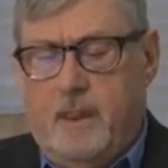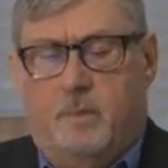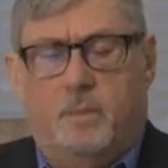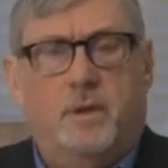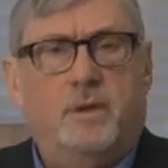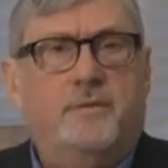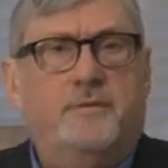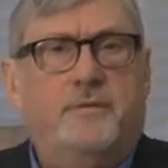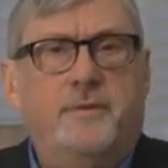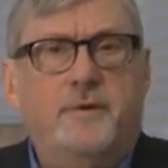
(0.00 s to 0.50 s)

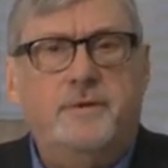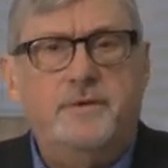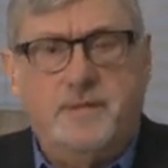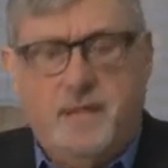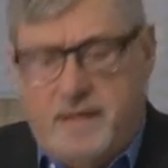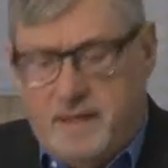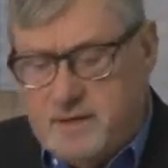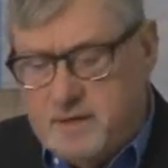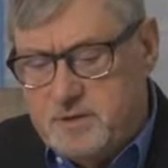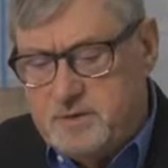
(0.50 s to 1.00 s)
Well, the first
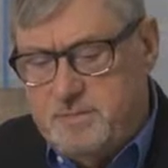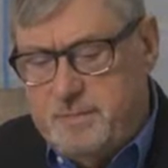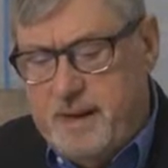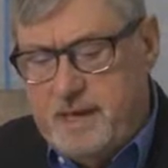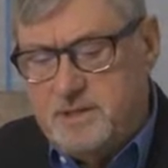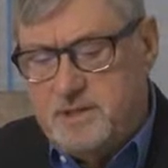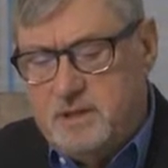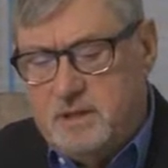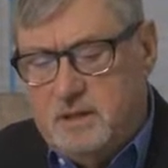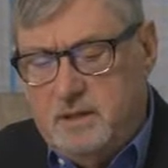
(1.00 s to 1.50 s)
thing, there's
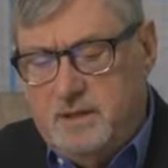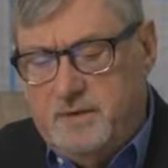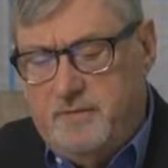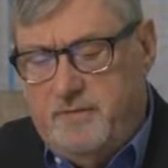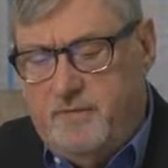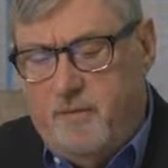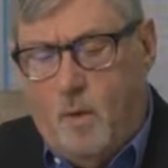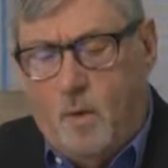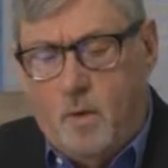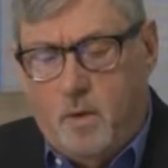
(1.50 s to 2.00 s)
basically
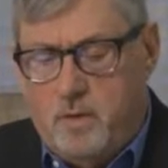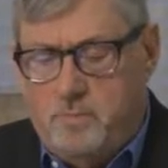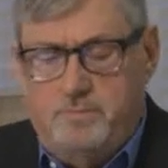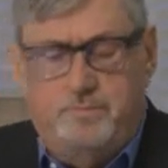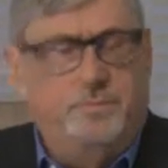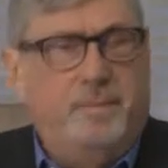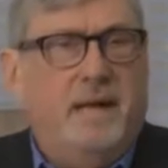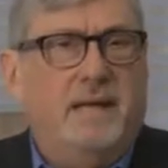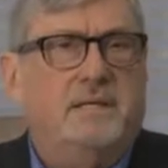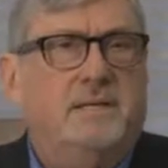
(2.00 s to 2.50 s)
four
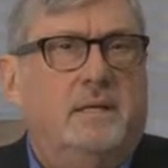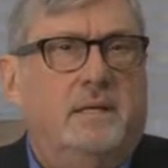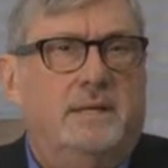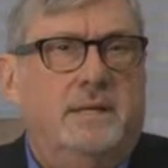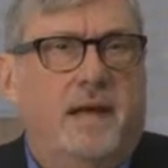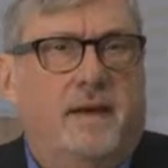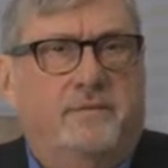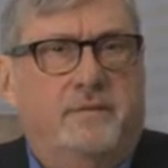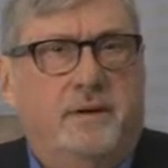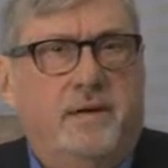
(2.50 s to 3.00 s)
basic
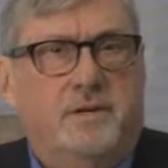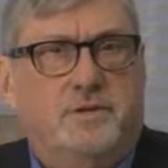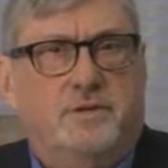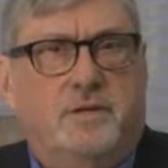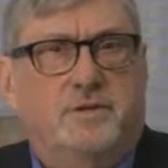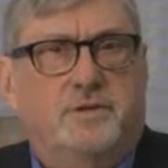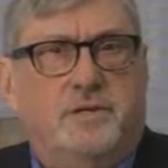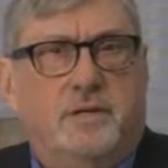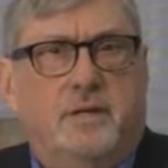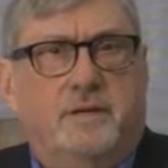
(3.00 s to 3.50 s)

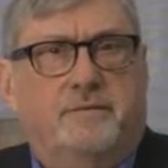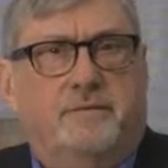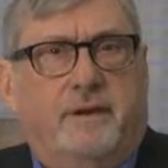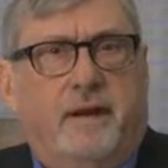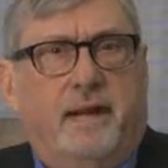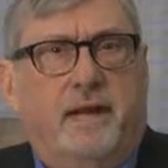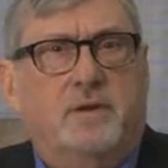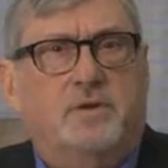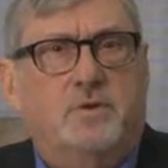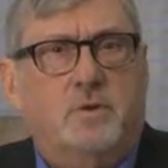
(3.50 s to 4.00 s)
definitions in the
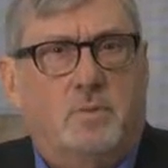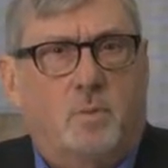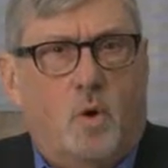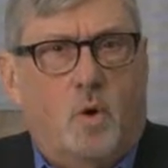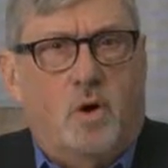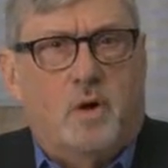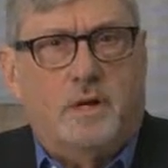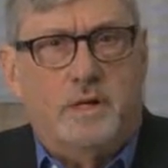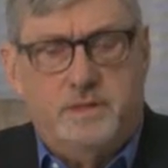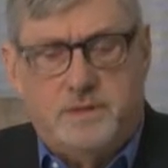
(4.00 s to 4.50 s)
financial
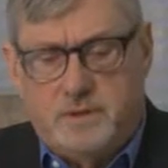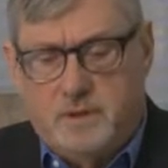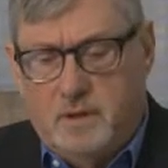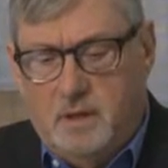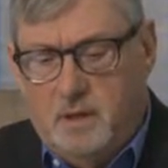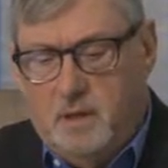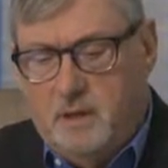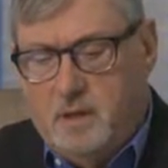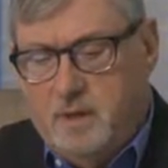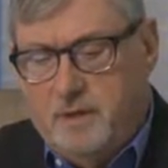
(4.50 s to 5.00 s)
markets.
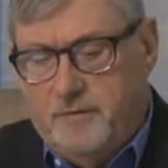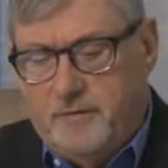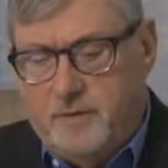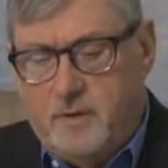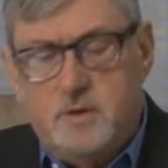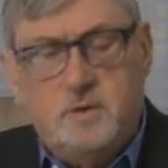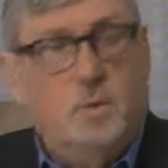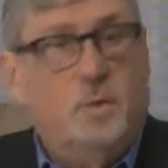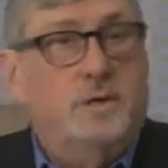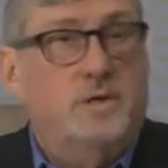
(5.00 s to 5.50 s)
The
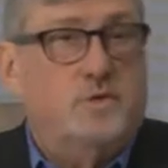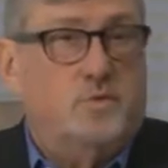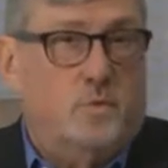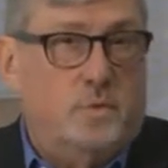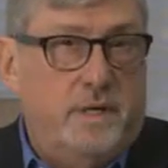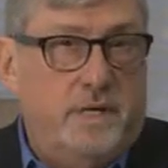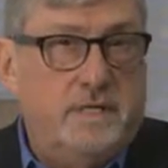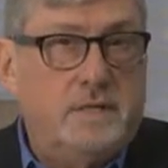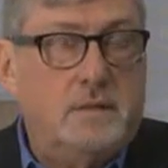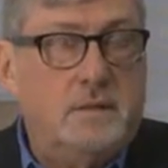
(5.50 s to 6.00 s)
first one is
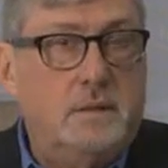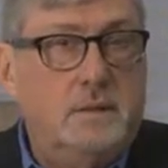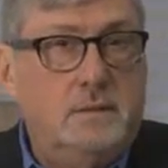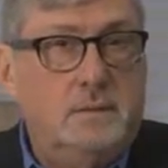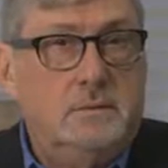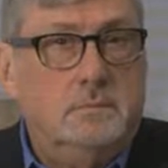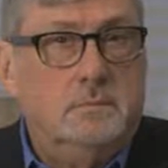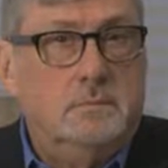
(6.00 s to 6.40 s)
risk.